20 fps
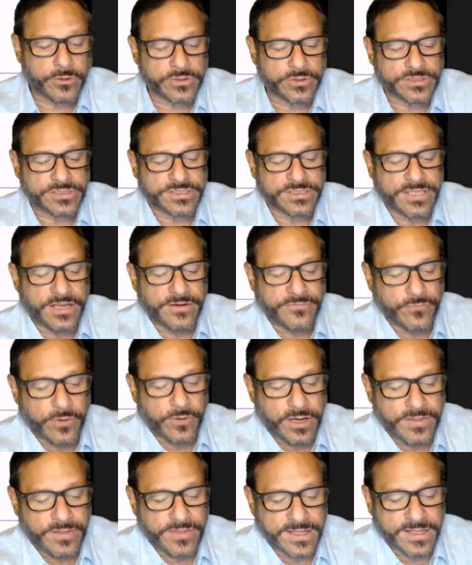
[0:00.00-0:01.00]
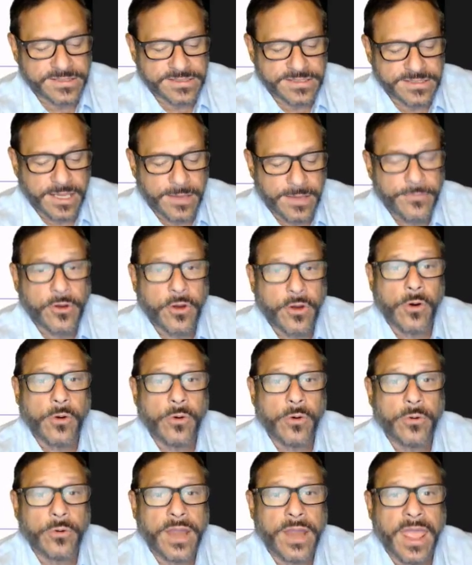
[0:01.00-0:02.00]
is, instead of writing that same
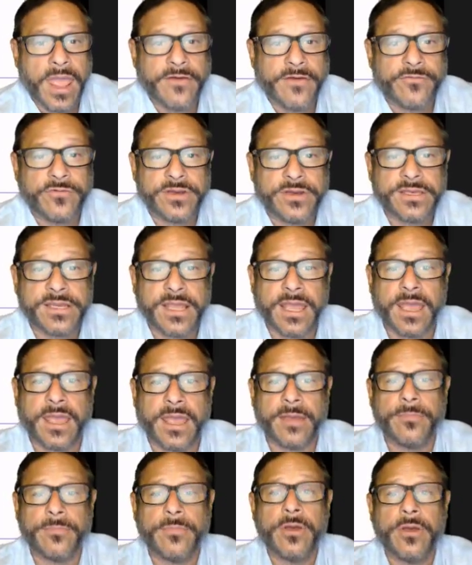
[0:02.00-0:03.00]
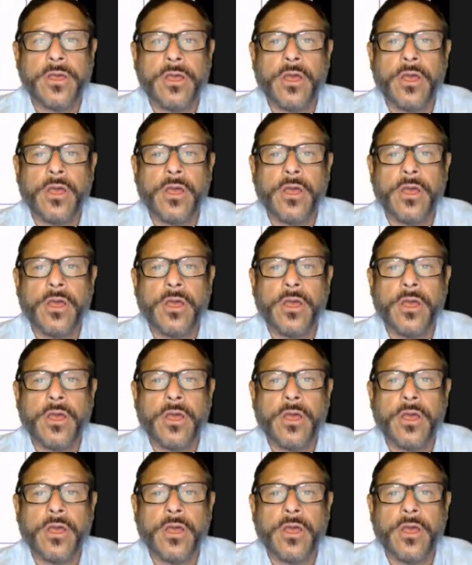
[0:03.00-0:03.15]
code every time,